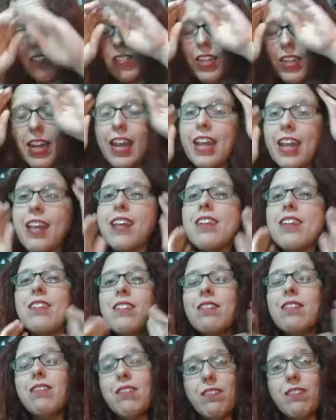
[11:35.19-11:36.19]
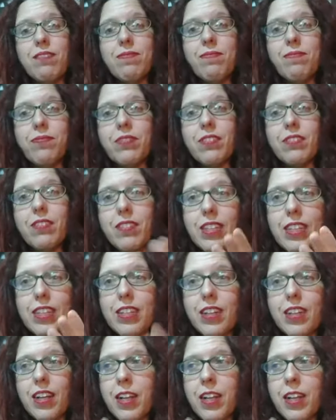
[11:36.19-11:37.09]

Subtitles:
And the